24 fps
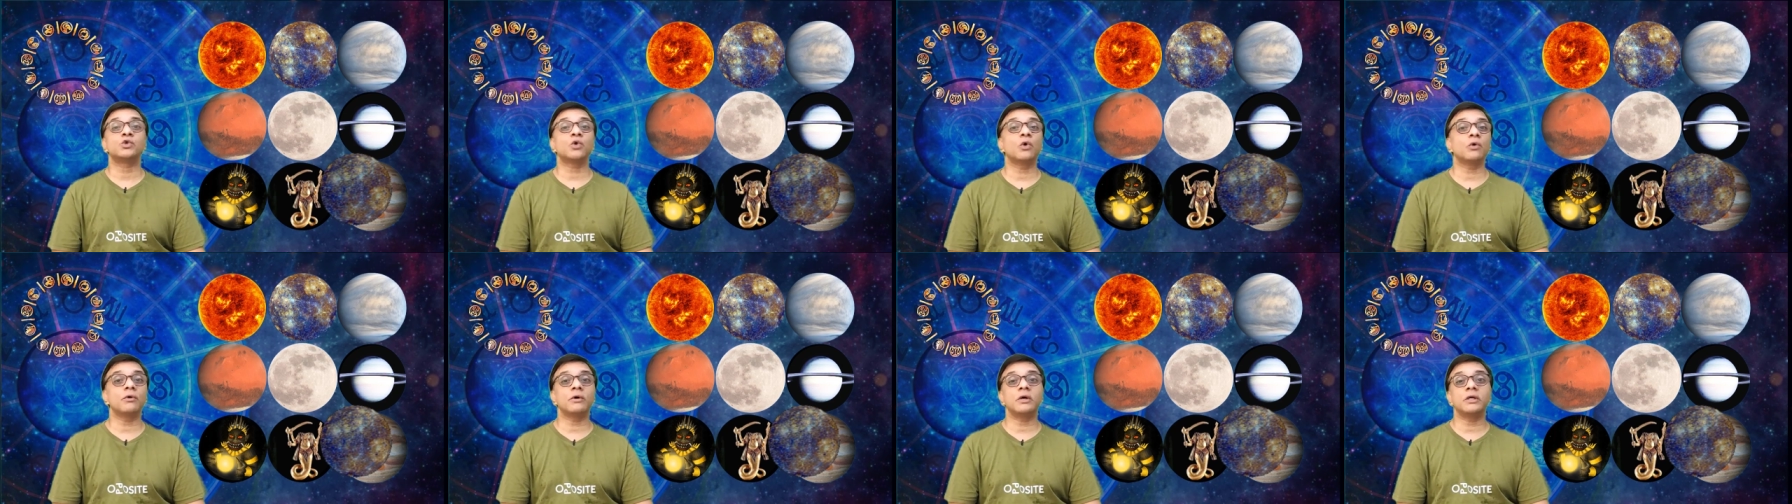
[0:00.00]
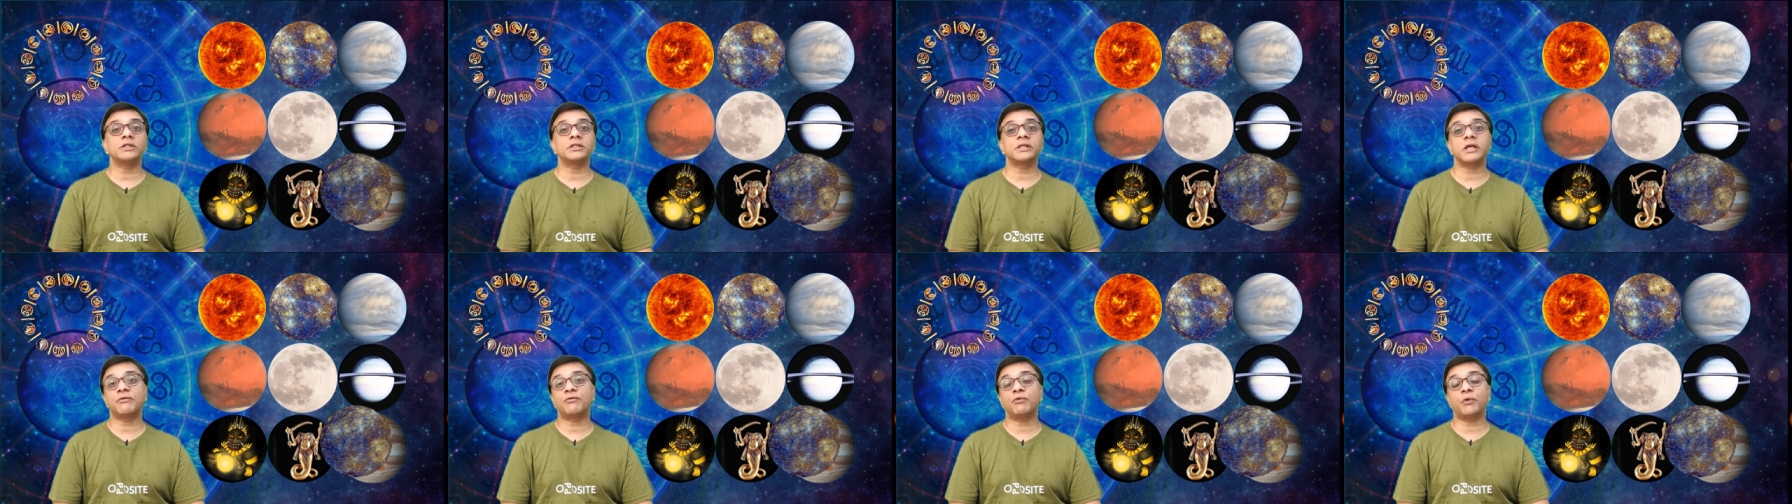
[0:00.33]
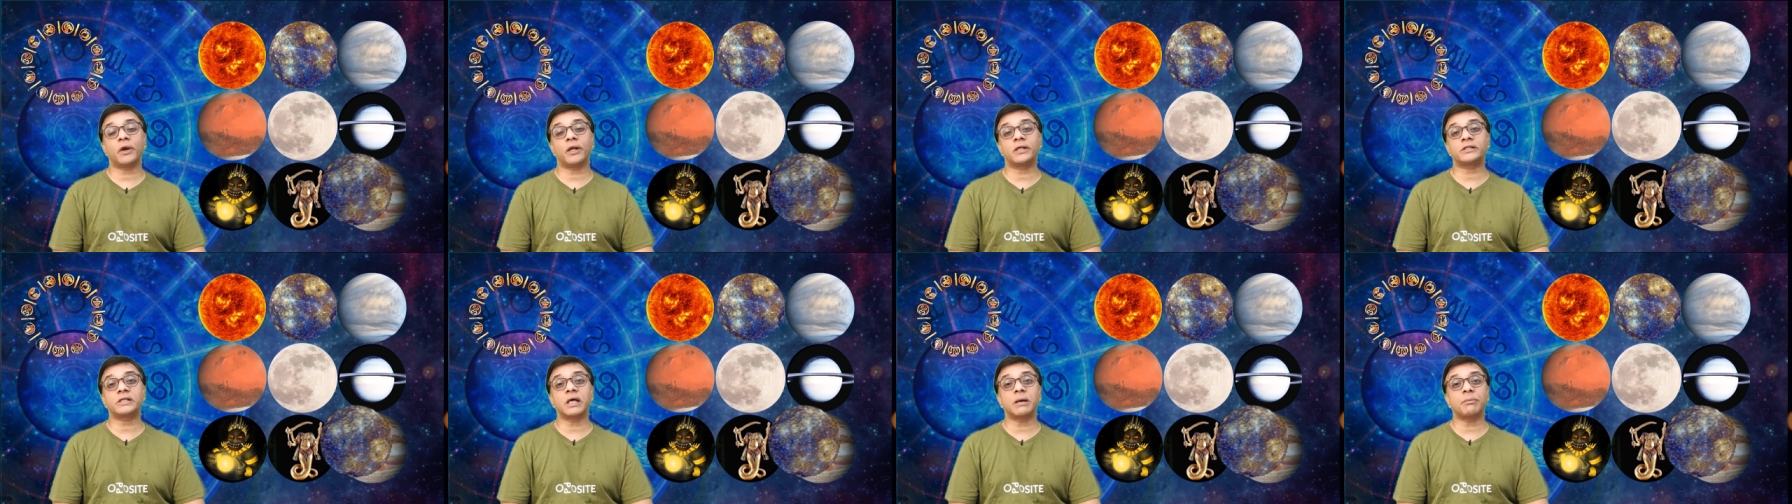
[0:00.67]
so say
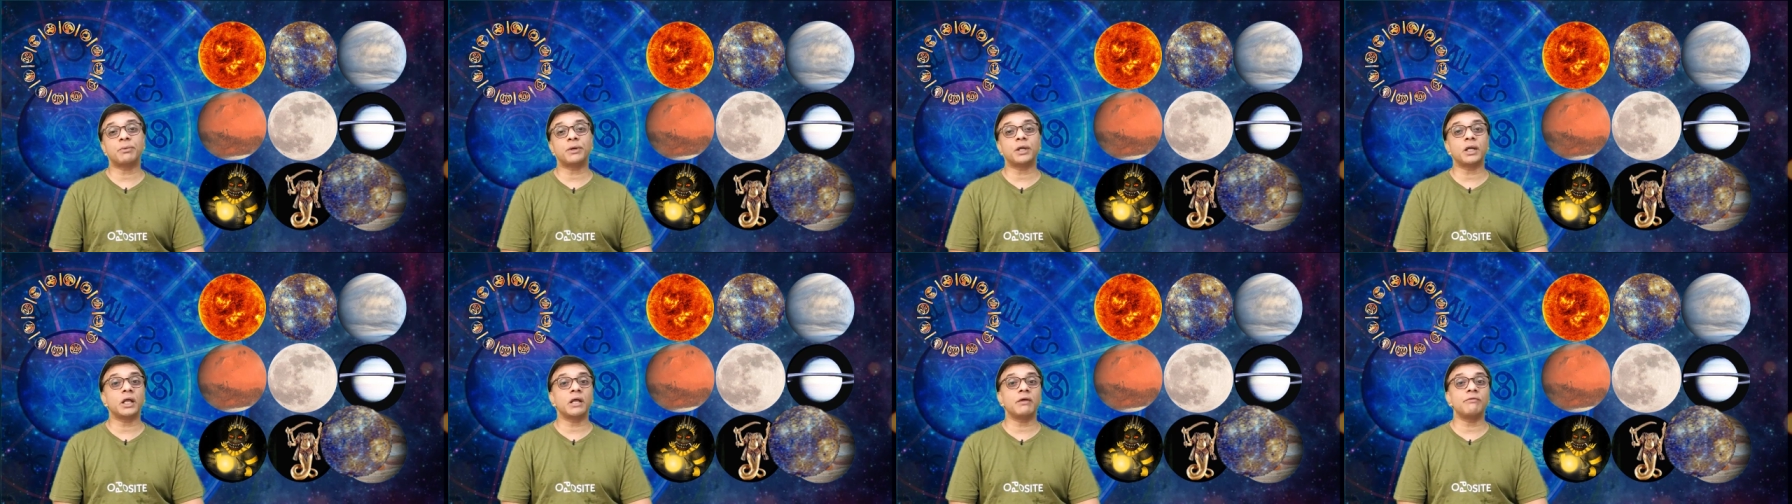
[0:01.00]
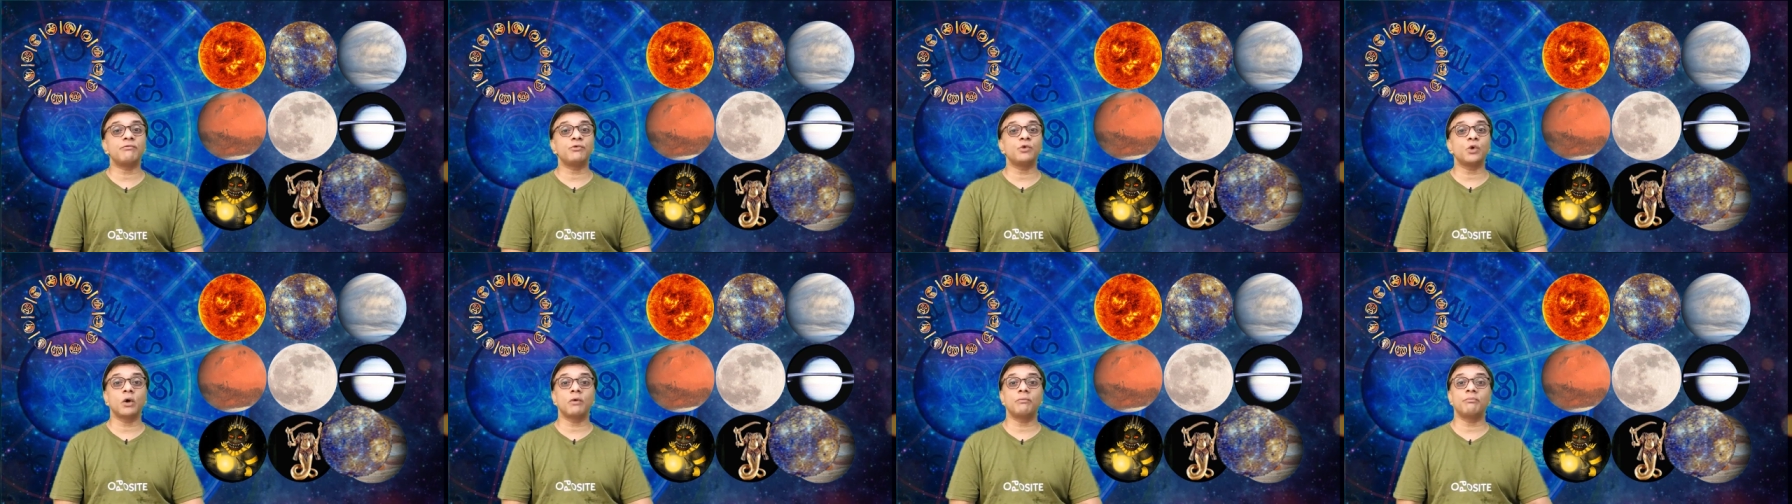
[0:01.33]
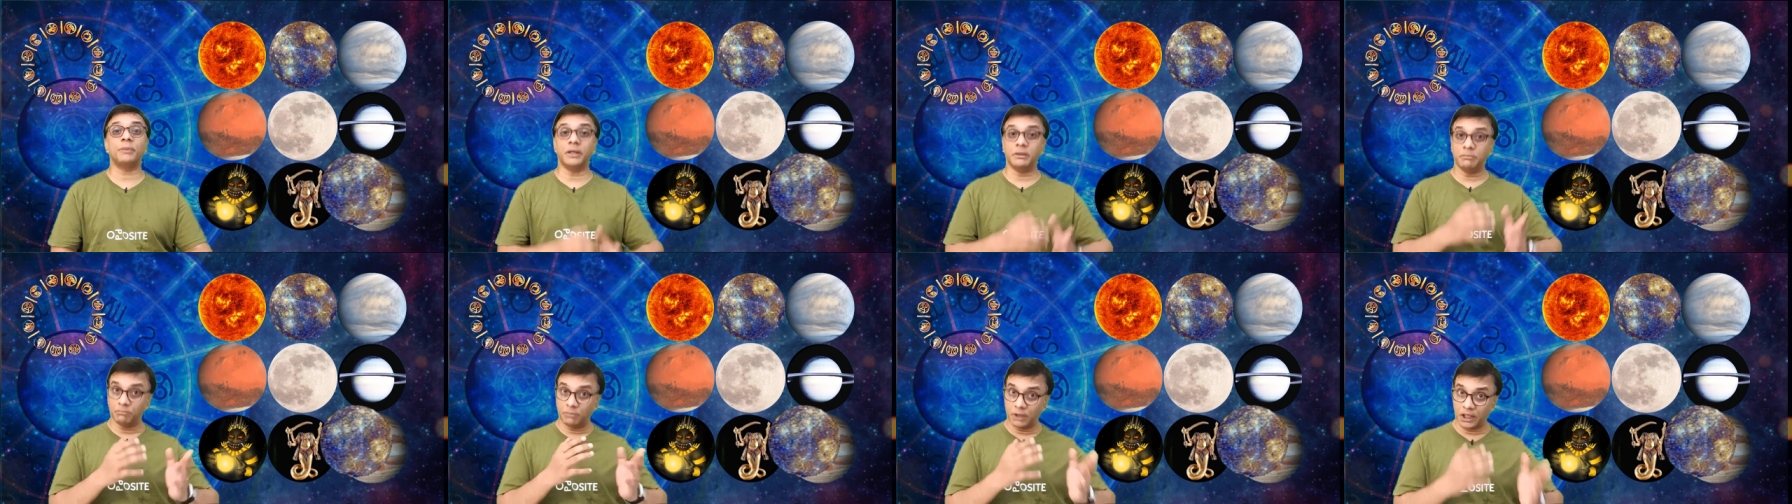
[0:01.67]
for example if you
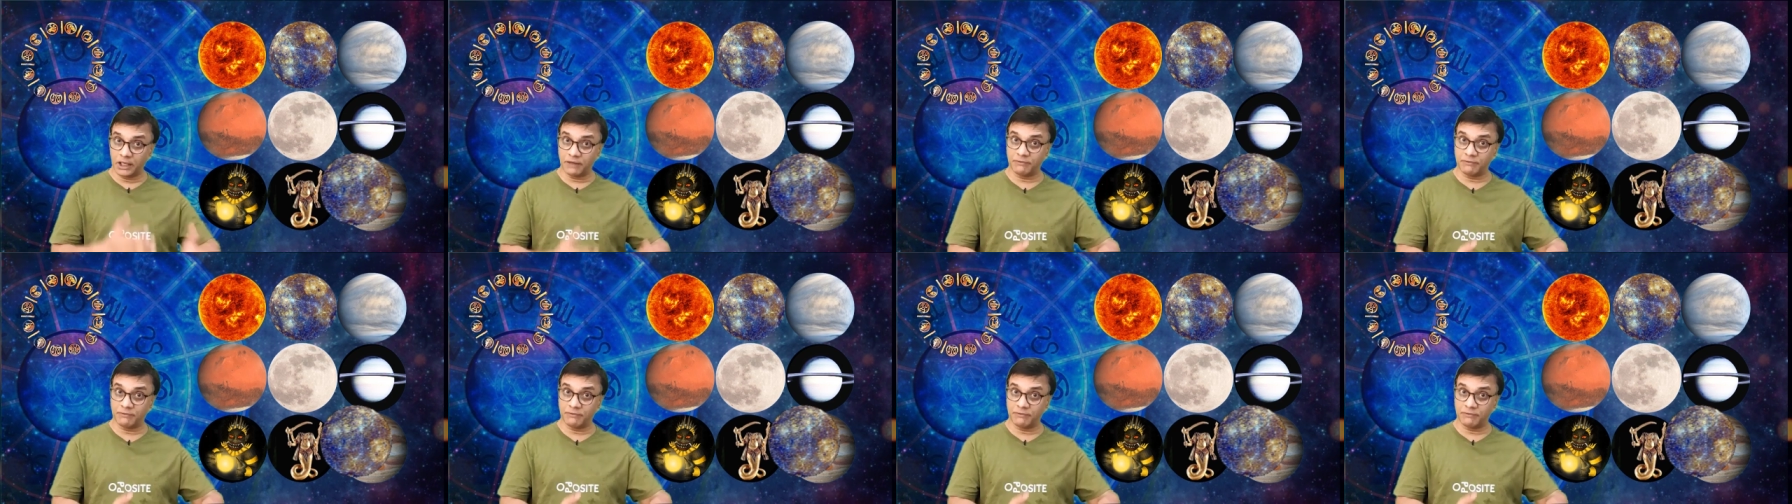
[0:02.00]
have been